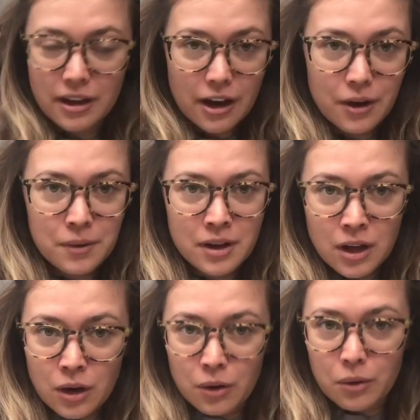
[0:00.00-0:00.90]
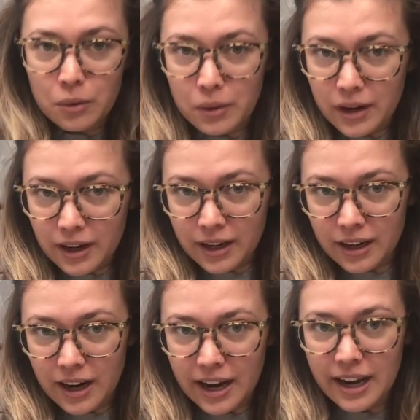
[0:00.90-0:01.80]
and go,
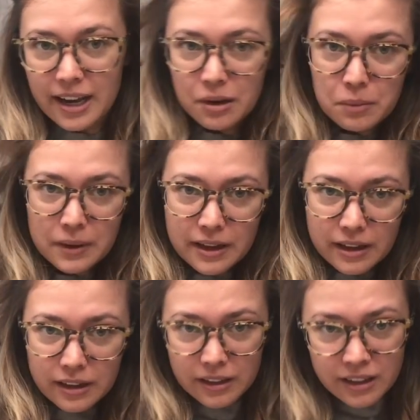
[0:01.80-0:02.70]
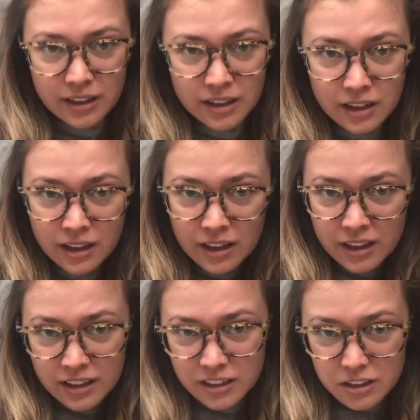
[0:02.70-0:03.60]
or I will
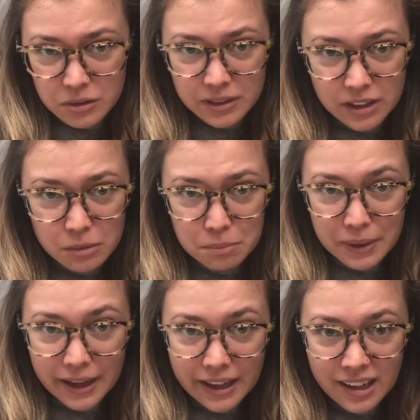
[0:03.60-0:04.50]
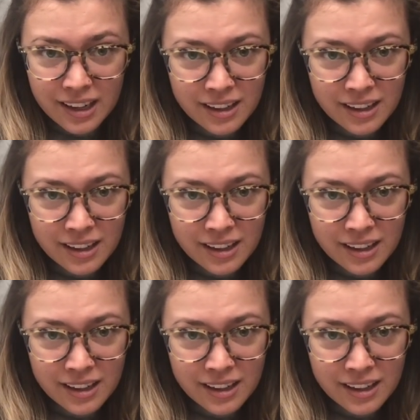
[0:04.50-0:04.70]
do a little bun.